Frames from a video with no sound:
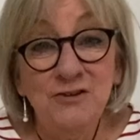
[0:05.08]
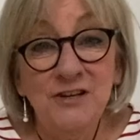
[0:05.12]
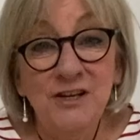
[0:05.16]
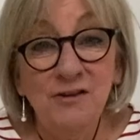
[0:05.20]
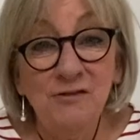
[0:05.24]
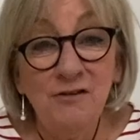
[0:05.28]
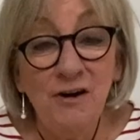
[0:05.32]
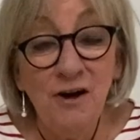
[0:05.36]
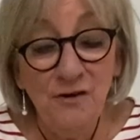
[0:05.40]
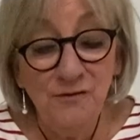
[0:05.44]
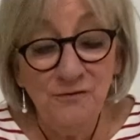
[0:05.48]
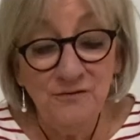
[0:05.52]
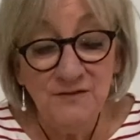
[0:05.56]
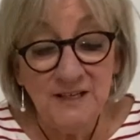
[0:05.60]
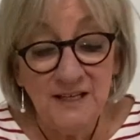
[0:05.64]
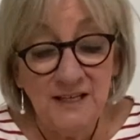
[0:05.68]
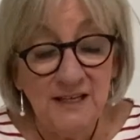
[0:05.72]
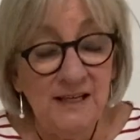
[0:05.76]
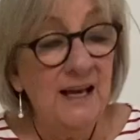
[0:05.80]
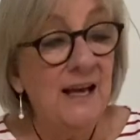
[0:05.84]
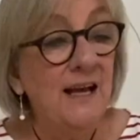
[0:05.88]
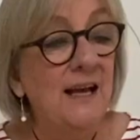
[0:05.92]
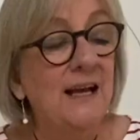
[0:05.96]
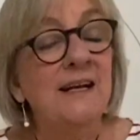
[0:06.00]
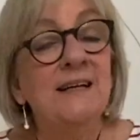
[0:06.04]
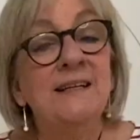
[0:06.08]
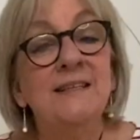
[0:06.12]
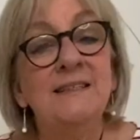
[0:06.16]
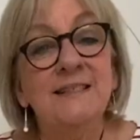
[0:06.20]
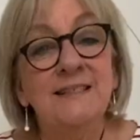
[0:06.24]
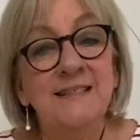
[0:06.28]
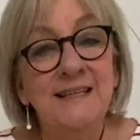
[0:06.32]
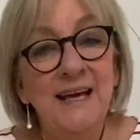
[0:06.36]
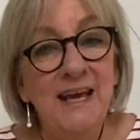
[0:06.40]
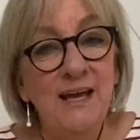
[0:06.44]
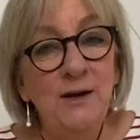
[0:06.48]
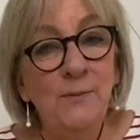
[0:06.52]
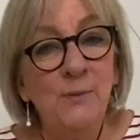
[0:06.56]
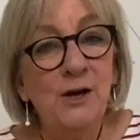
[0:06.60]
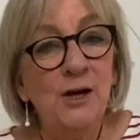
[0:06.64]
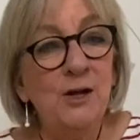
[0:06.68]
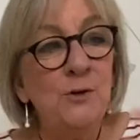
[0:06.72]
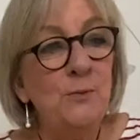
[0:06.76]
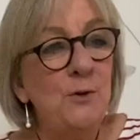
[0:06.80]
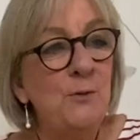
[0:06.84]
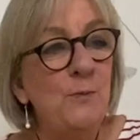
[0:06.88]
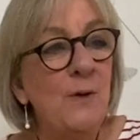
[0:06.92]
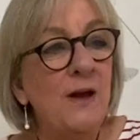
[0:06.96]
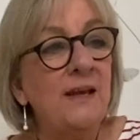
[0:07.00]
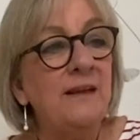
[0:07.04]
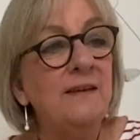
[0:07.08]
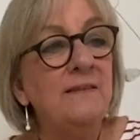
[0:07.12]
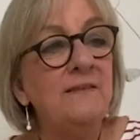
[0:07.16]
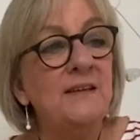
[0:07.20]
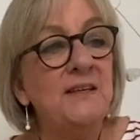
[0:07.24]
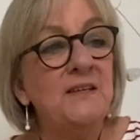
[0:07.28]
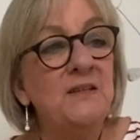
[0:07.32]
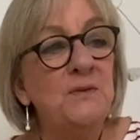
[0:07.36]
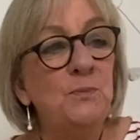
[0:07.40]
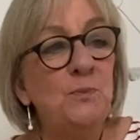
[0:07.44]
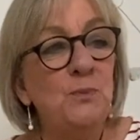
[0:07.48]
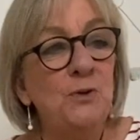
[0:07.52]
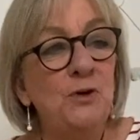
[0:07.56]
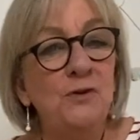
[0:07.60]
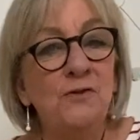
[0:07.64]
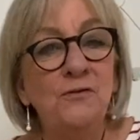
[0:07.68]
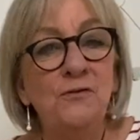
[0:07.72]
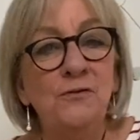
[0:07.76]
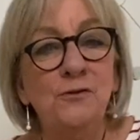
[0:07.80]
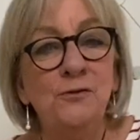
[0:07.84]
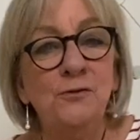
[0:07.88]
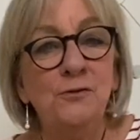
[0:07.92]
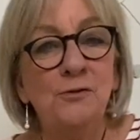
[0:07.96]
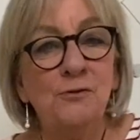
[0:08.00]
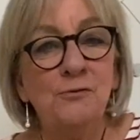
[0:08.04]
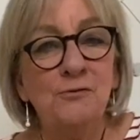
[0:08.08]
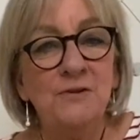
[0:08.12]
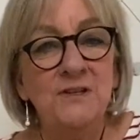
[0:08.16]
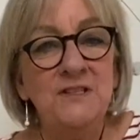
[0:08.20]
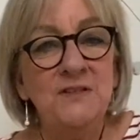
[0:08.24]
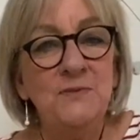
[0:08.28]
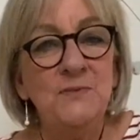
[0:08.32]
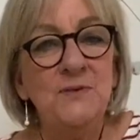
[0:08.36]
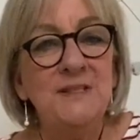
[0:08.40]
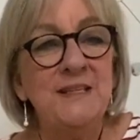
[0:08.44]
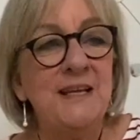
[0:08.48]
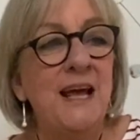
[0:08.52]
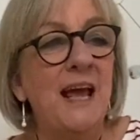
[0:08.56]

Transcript: Crafty. Today we're going to be making these beautiful Christmas